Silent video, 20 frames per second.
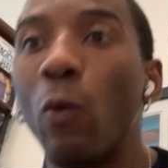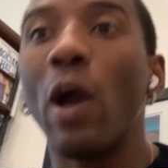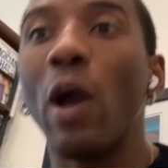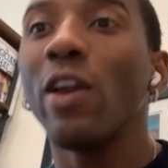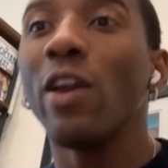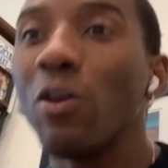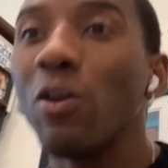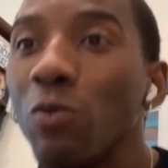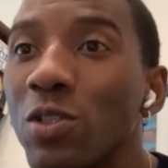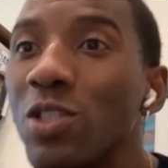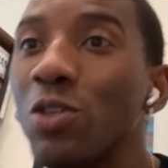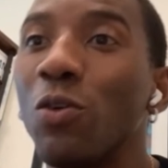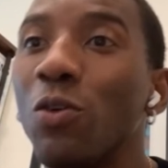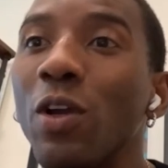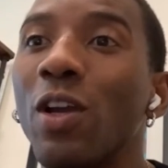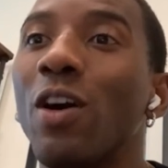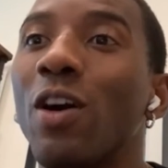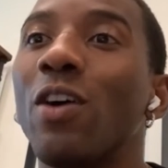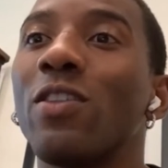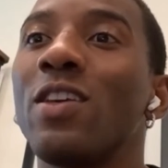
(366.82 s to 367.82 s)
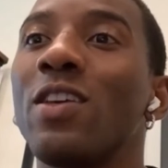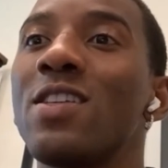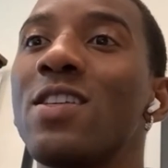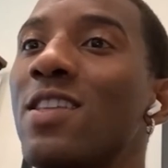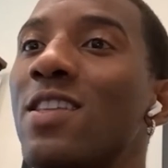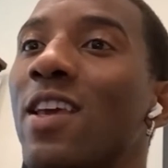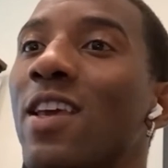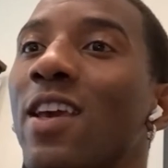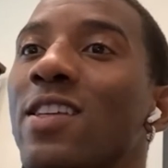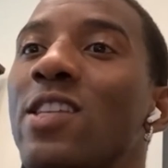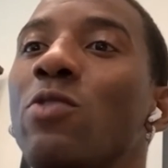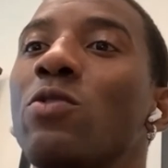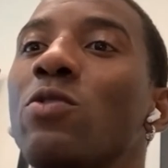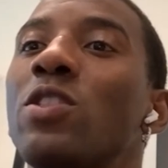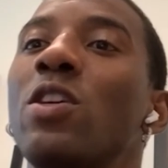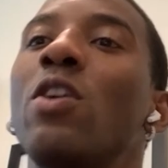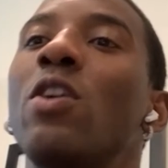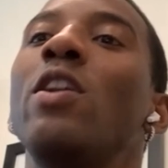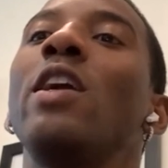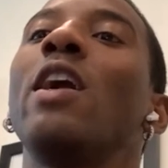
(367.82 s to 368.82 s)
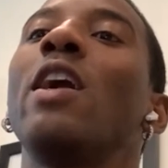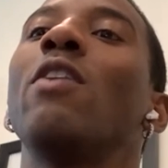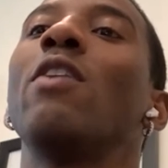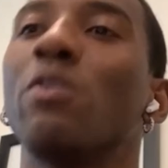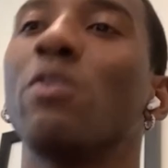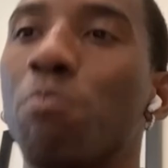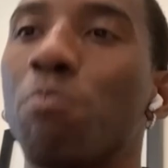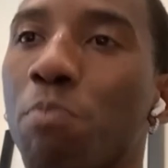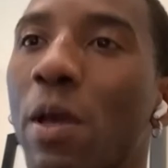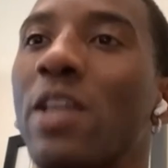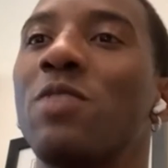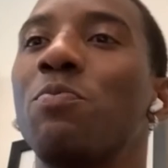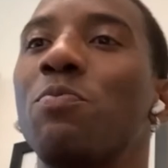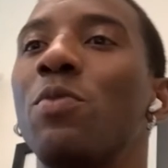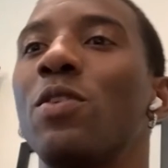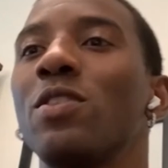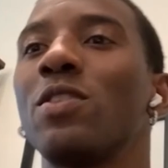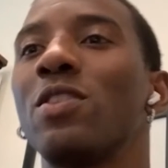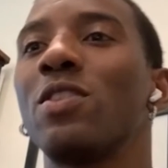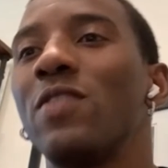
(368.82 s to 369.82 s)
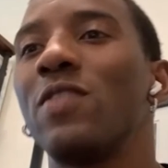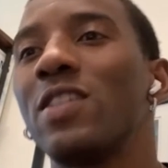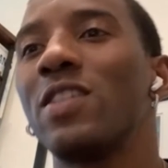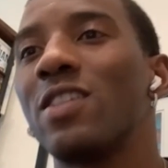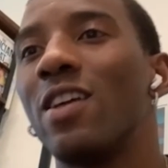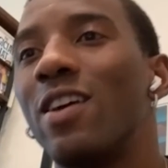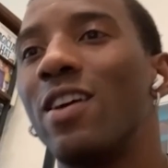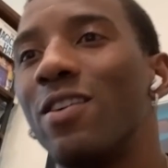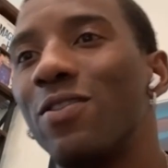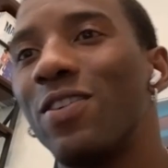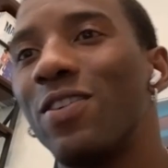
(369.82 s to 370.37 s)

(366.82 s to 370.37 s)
while he was doing all these things, he was turning out the best books of his life.